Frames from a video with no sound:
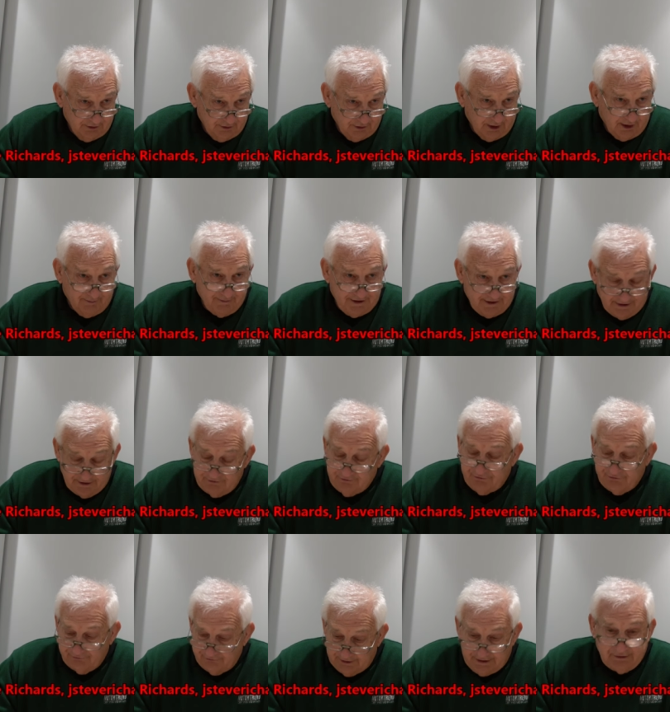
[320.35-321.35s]
I mean,
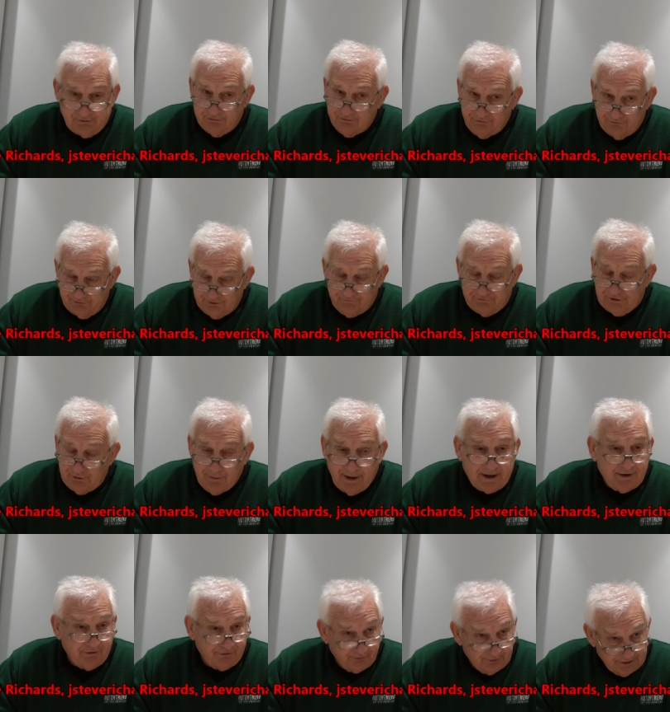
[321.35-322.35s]
it's, it's, if you
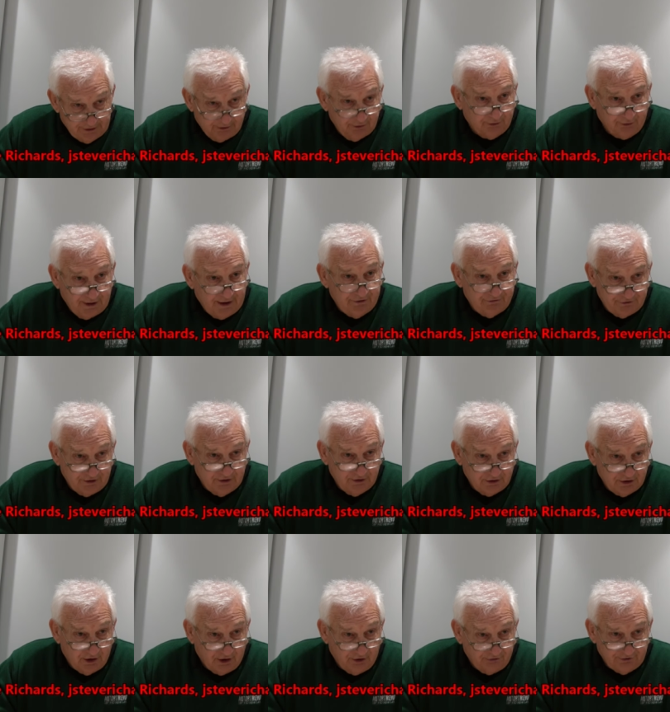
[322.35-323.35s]
make three hundred grand selling
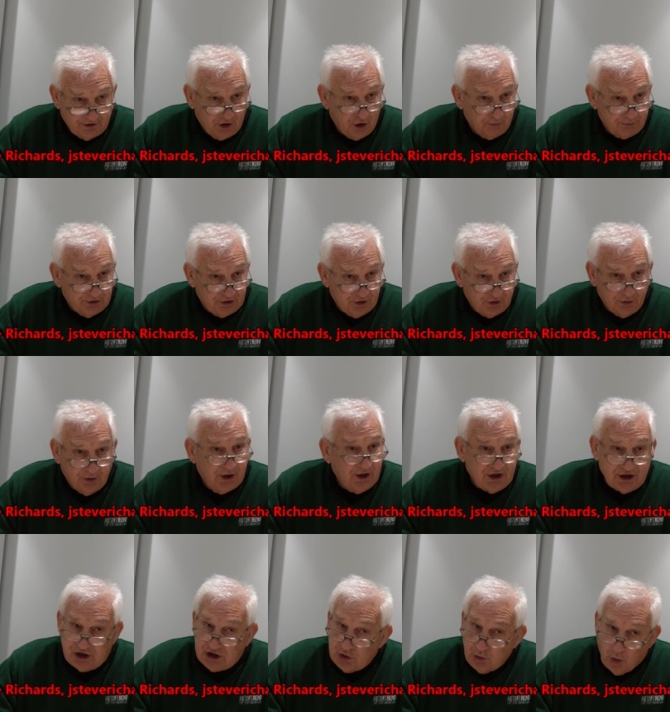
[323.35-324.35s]
cars, and I hope you do,
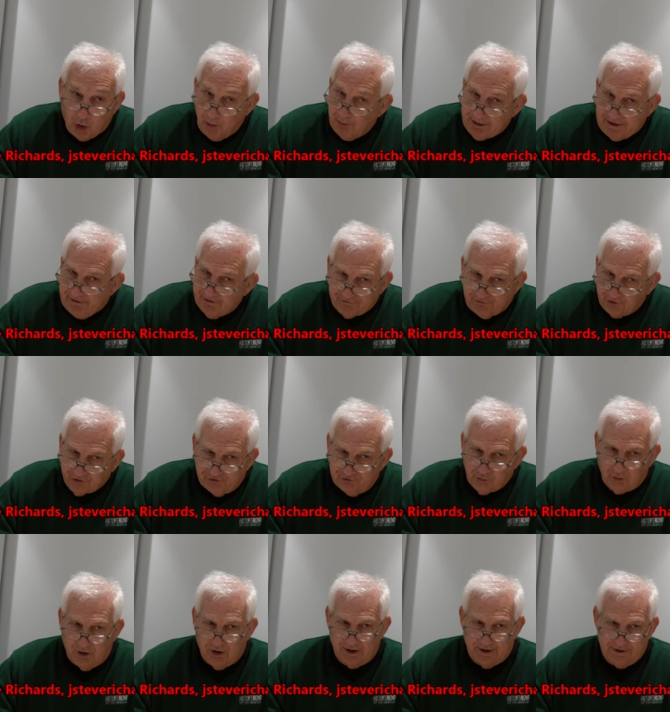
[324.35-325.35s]
you won't be the first
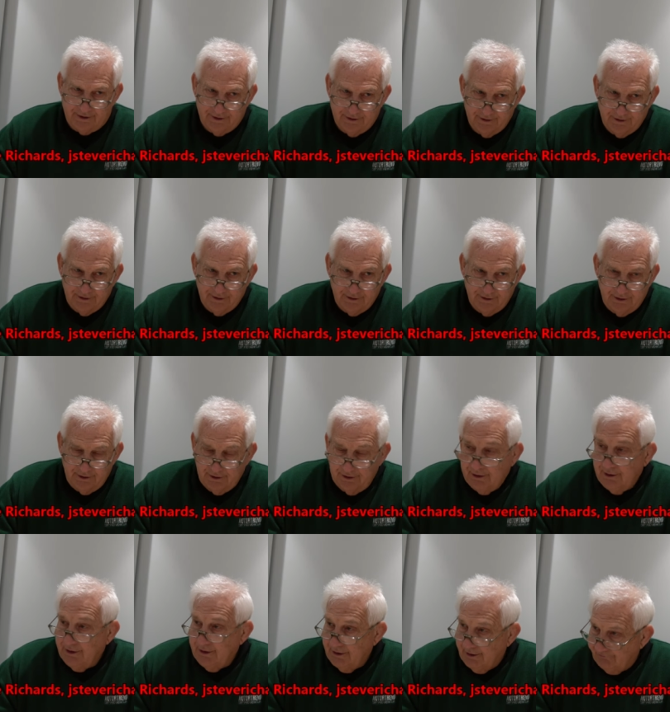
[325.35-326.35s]
one.
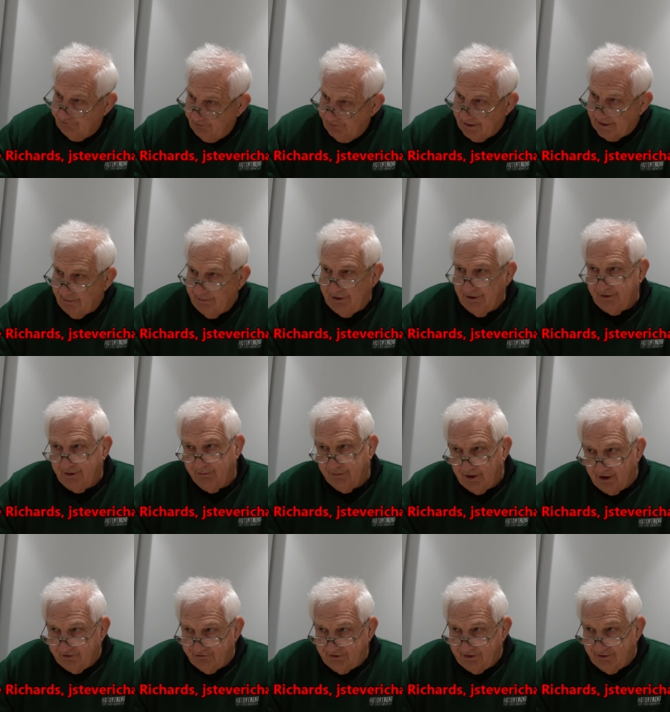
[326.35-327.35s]
If you make a million
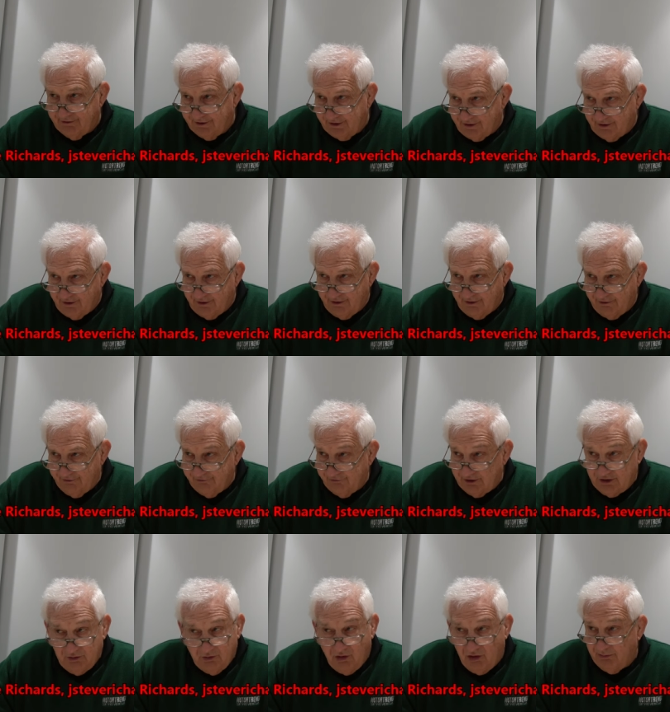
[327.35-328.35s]
bucks selling cars,
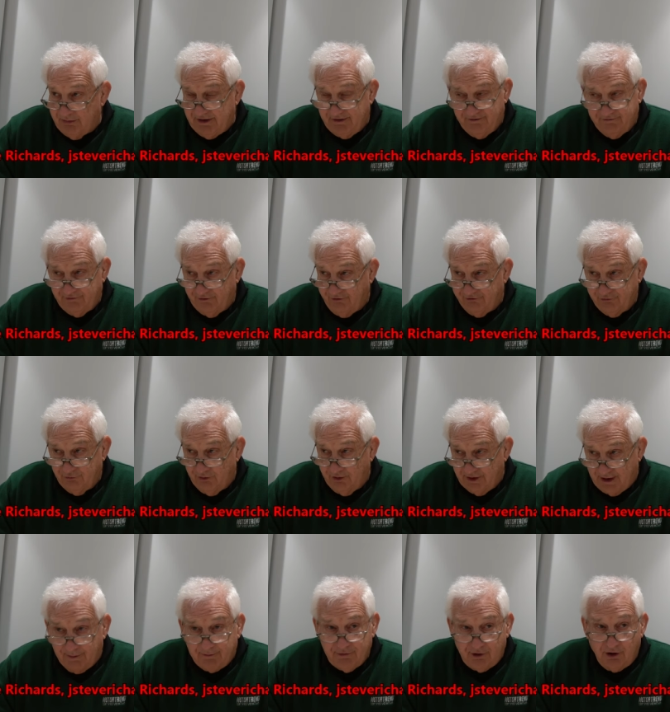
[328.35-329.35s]
you won't be the first one.
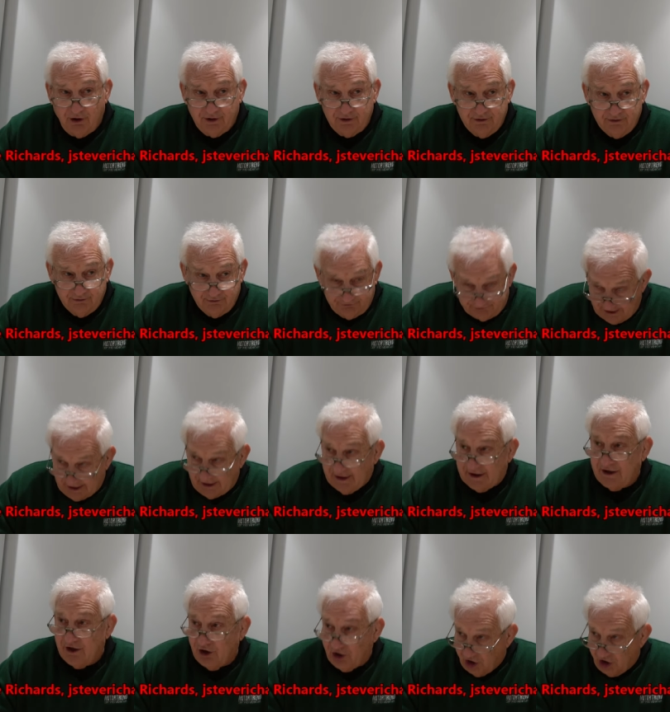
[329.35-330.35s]
I'm talking
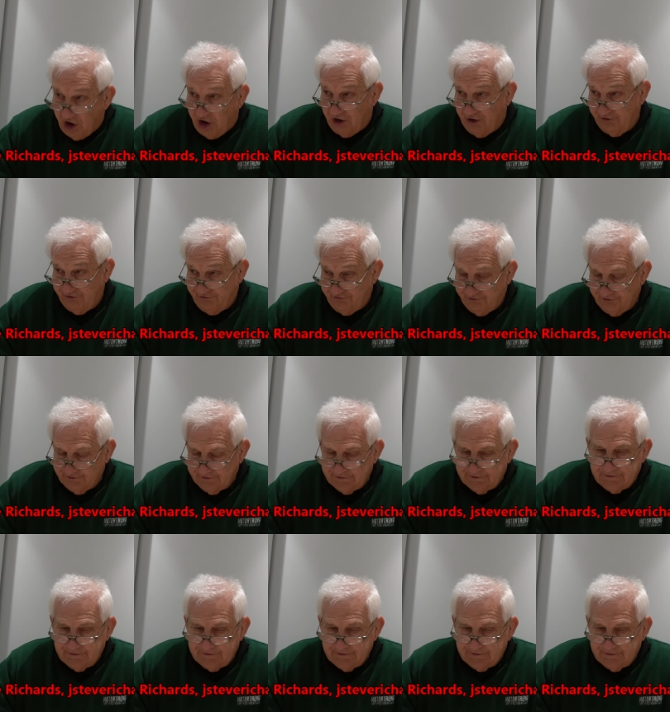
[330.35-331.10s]
selling cars.